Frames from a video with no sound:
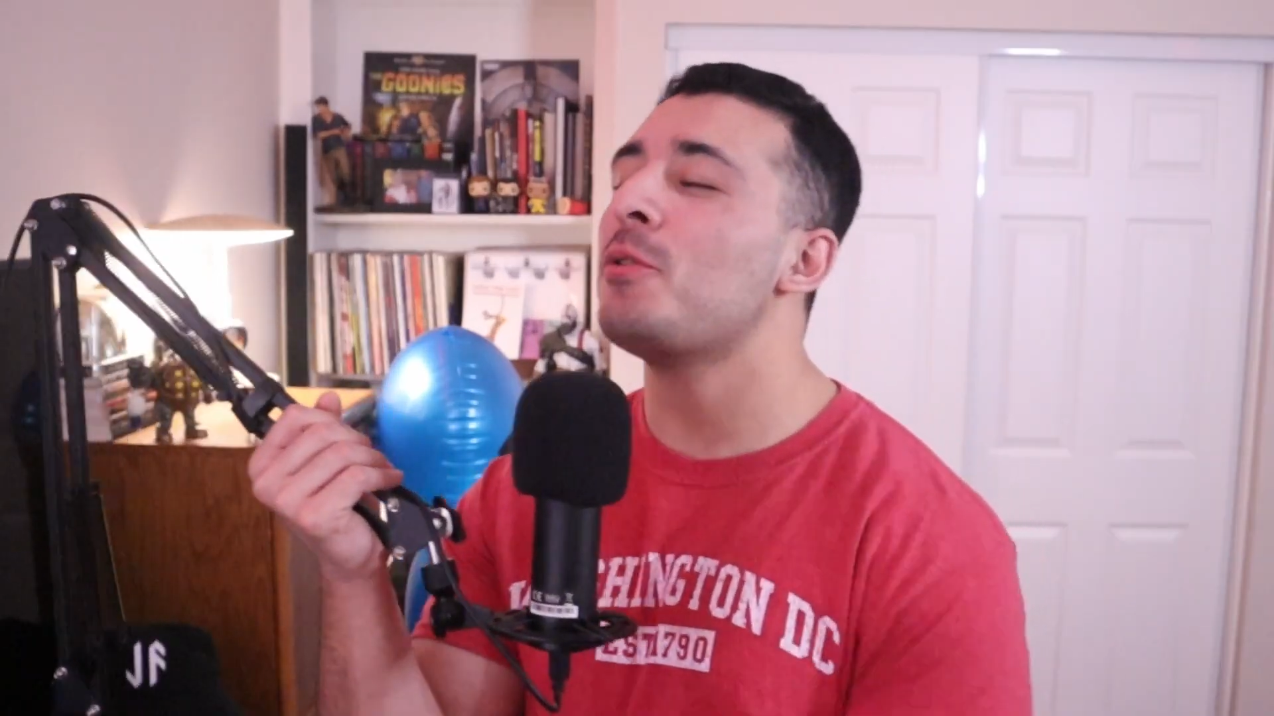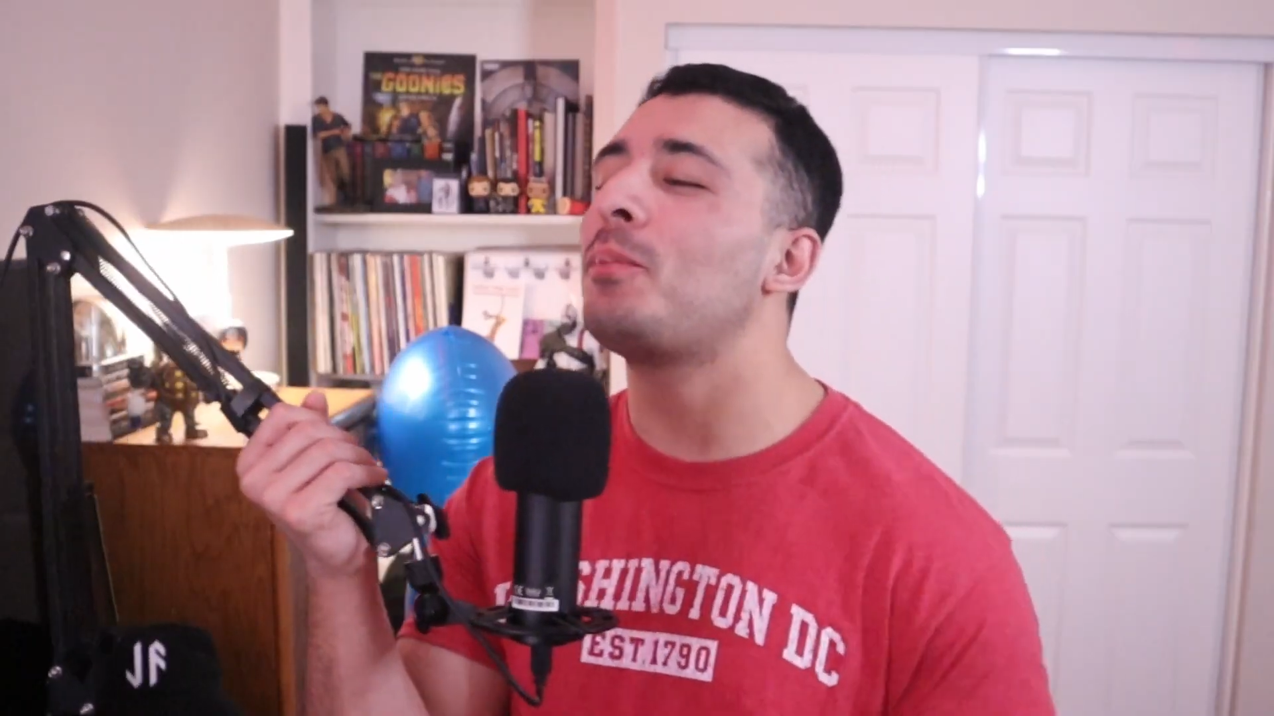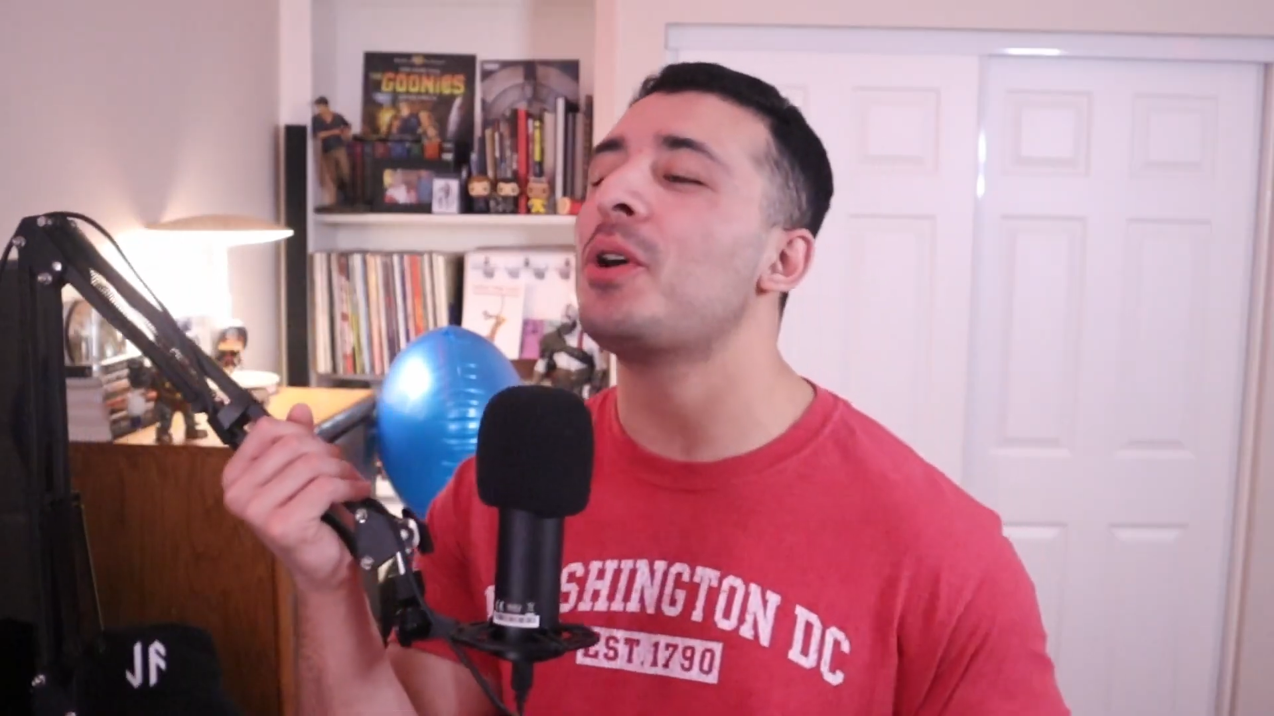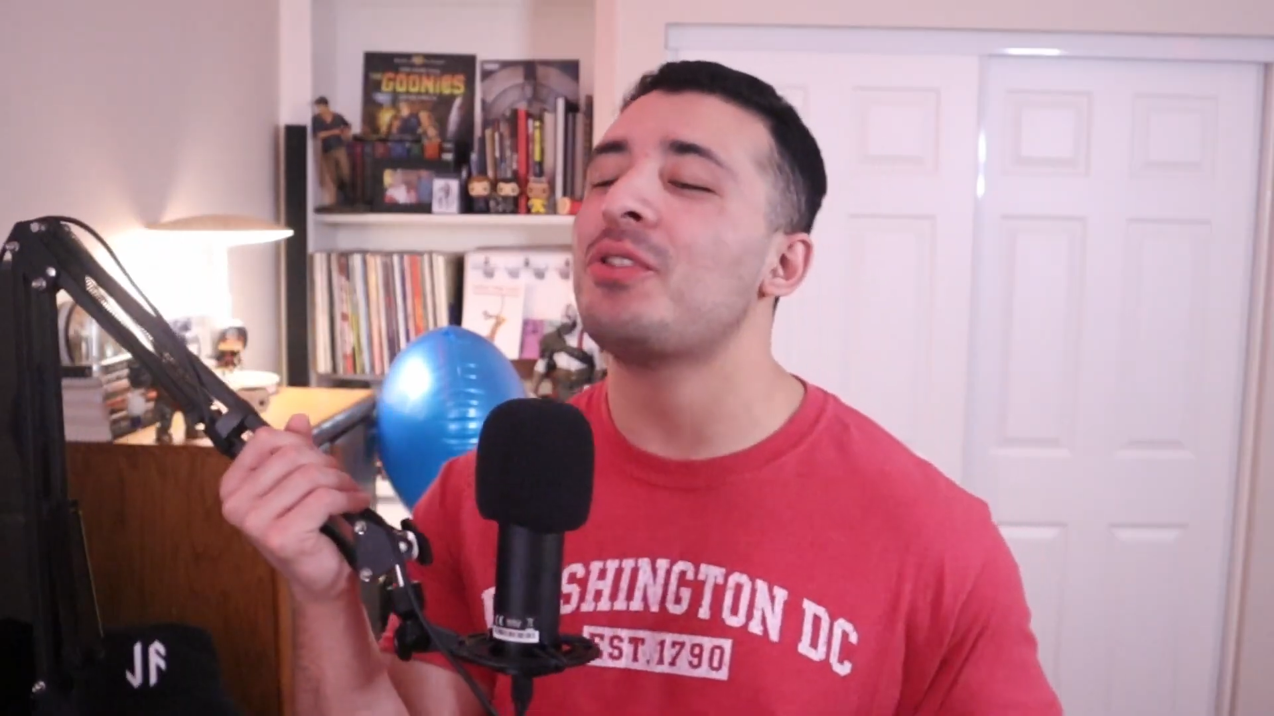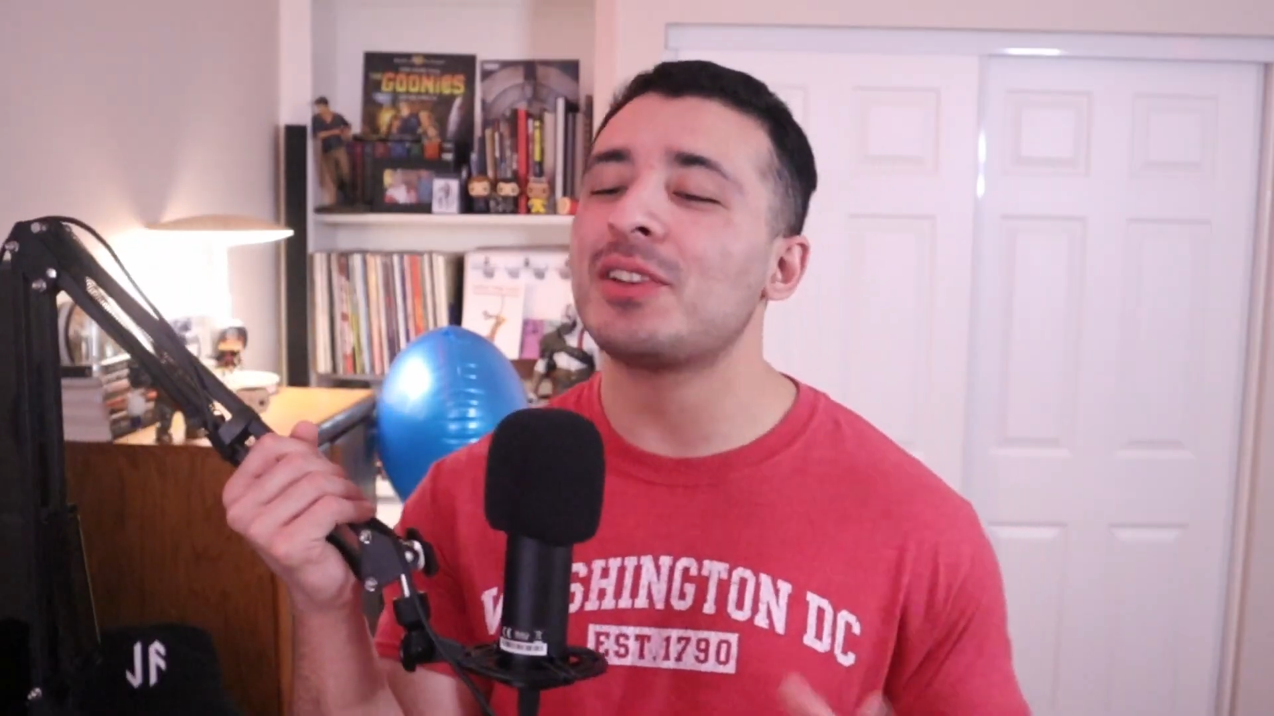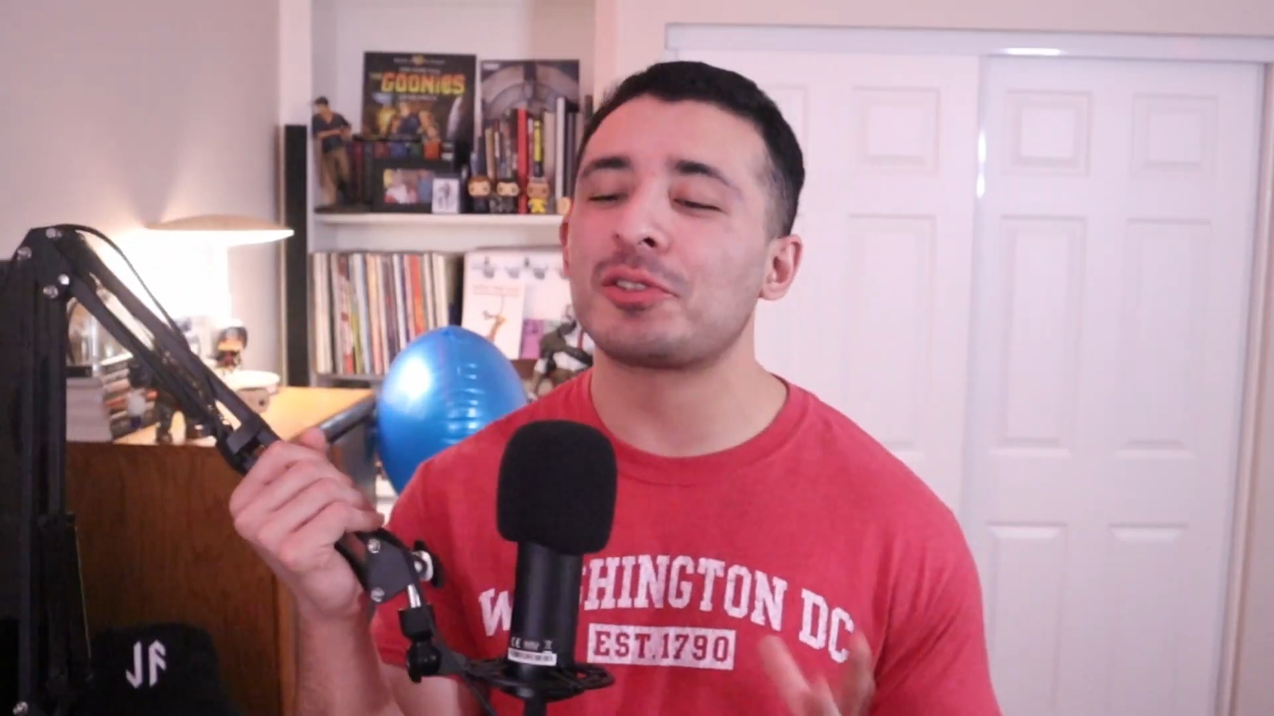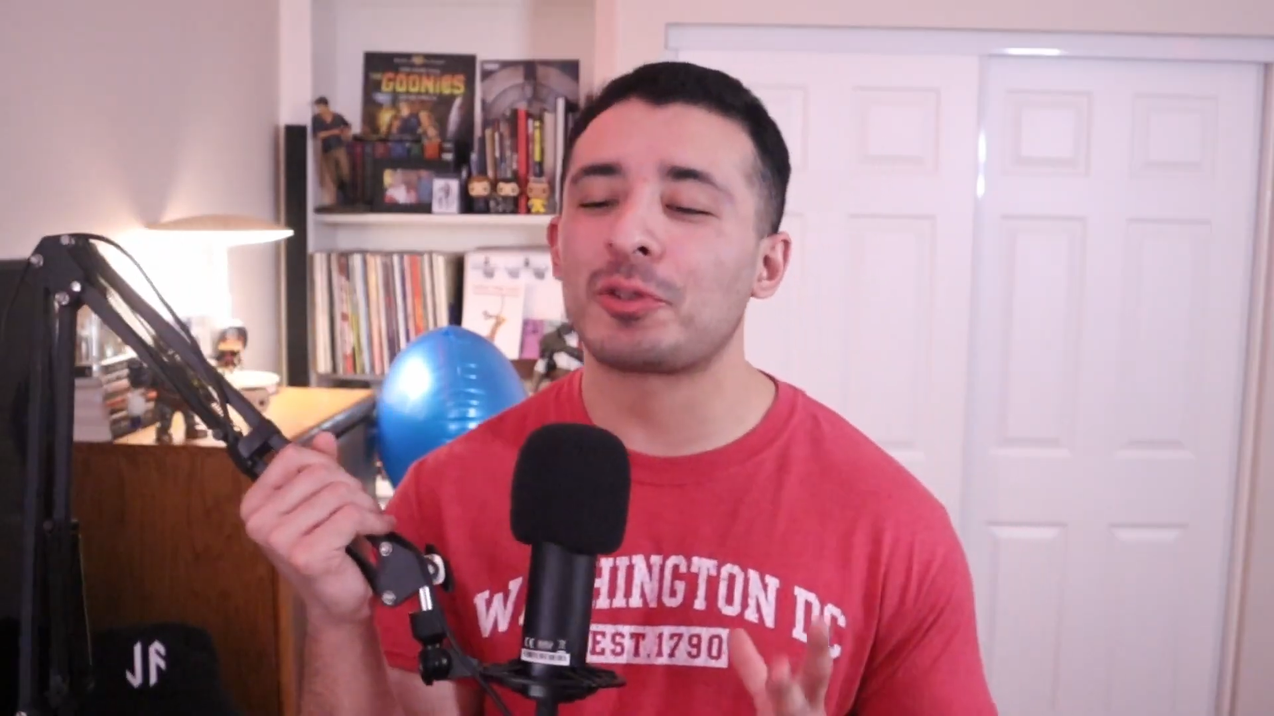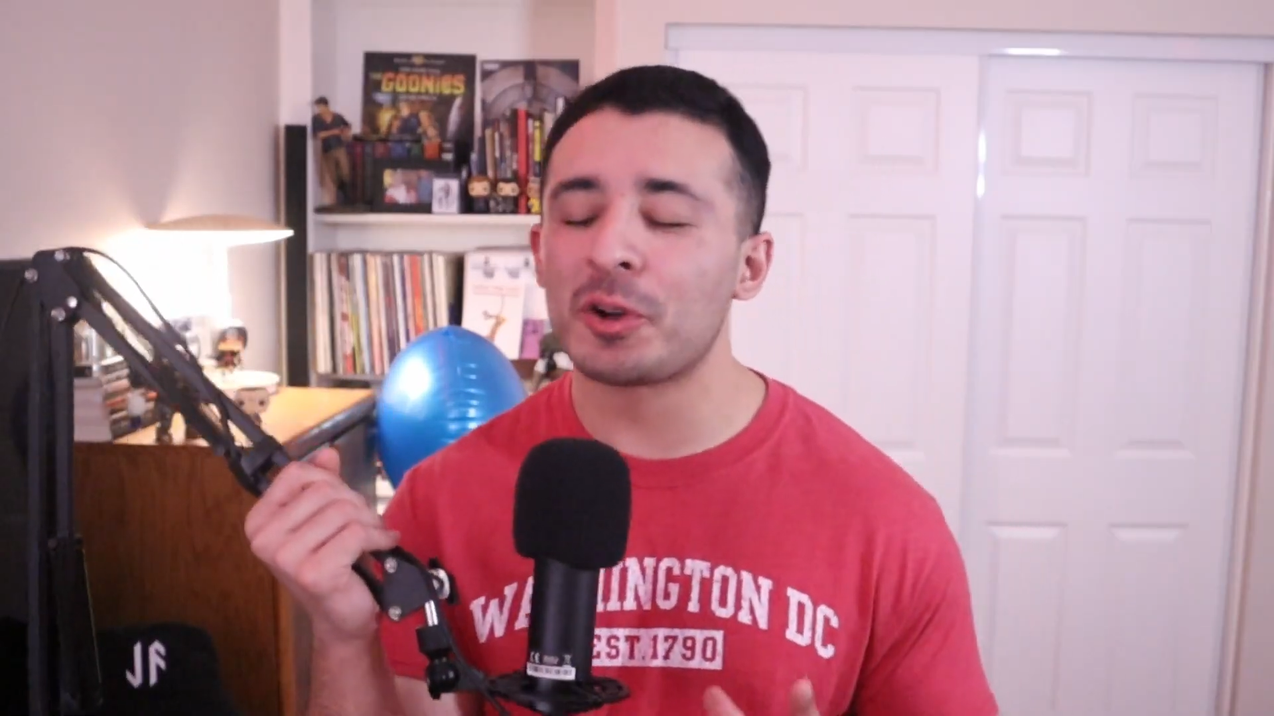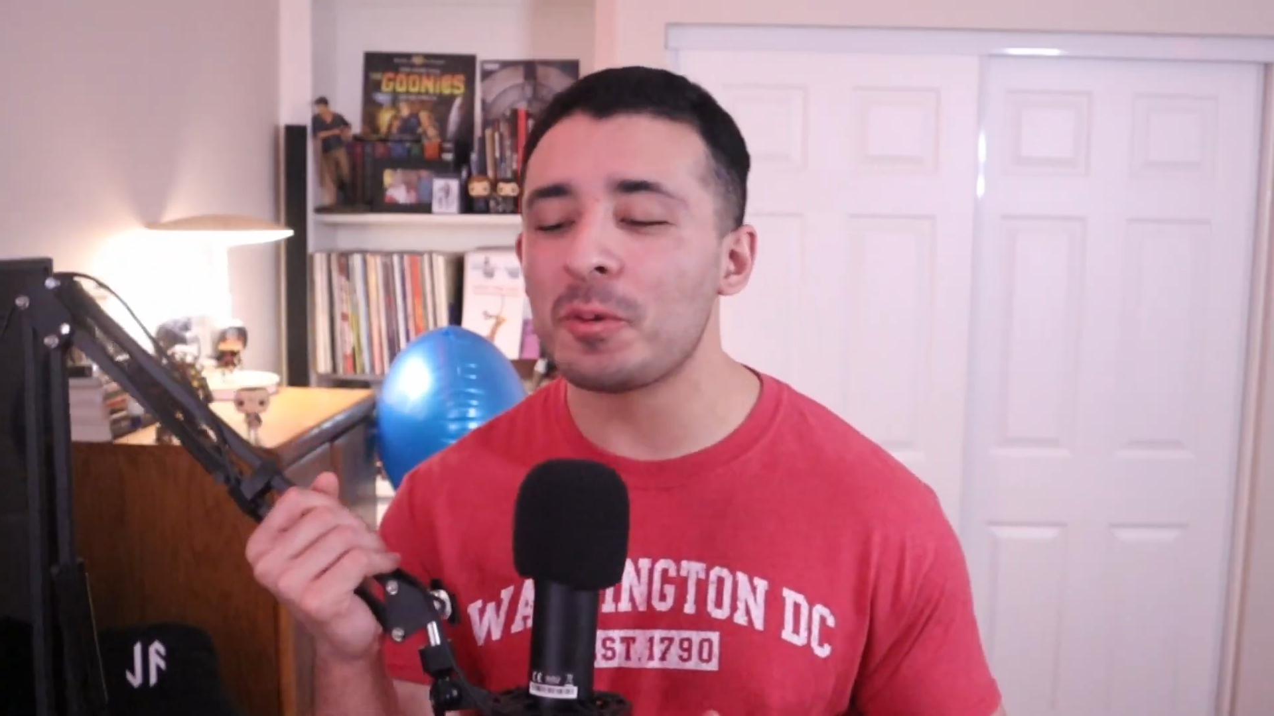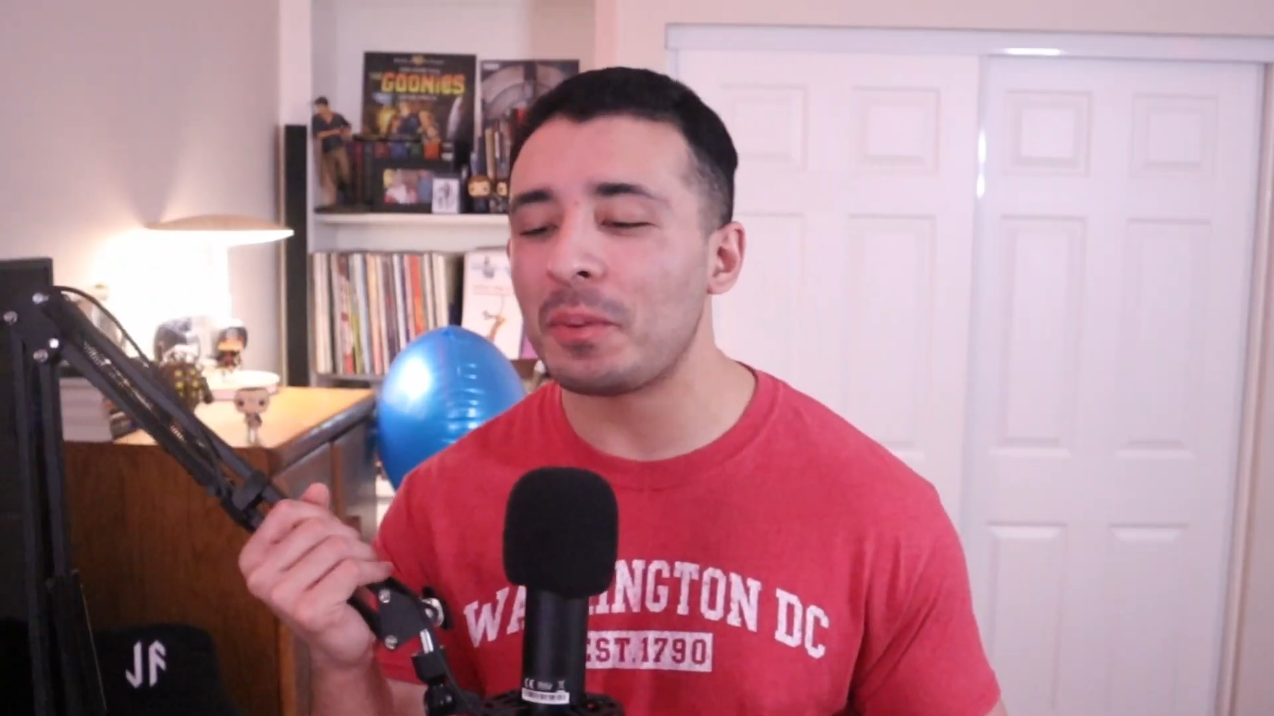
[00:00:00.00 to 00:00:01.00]
put this
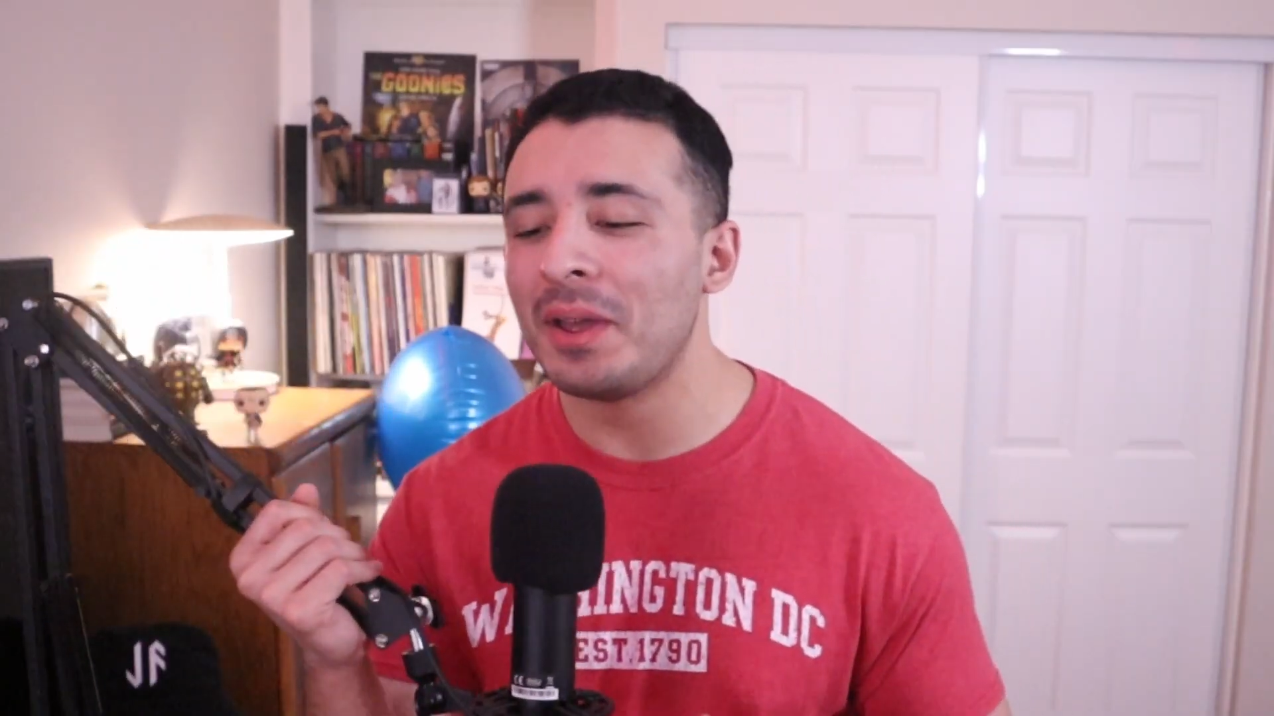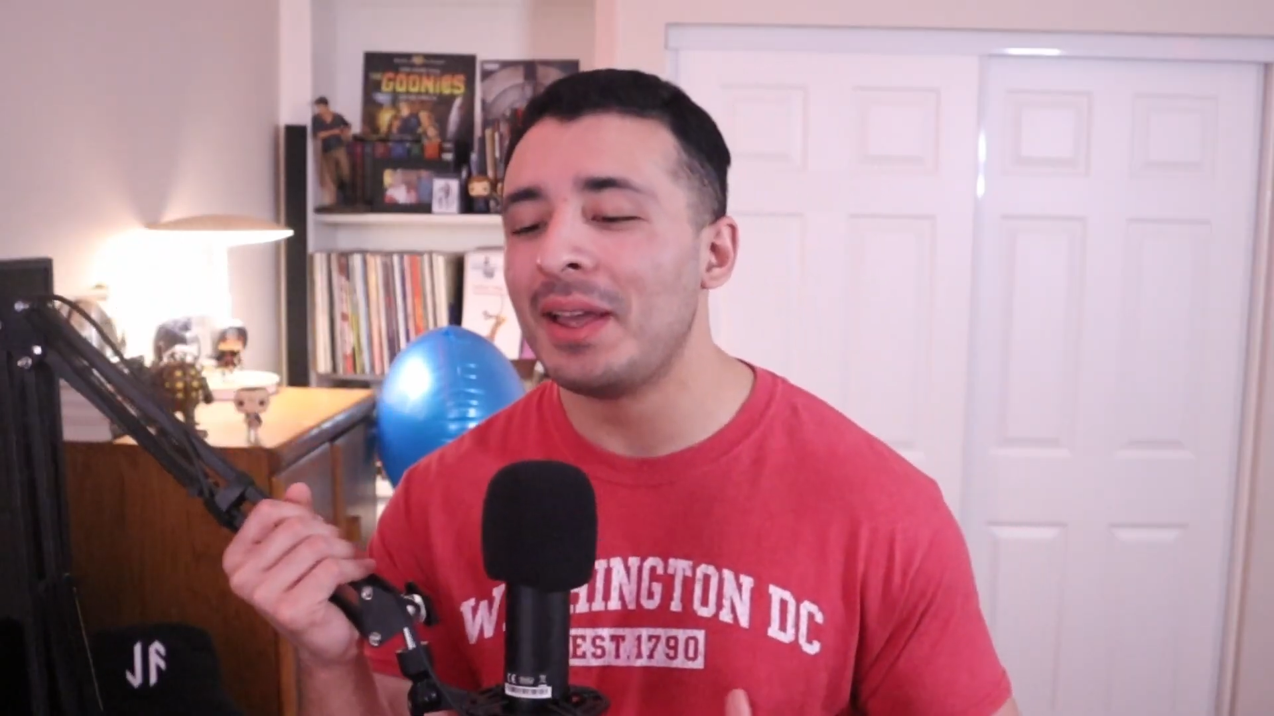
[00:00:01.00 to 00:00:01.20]
group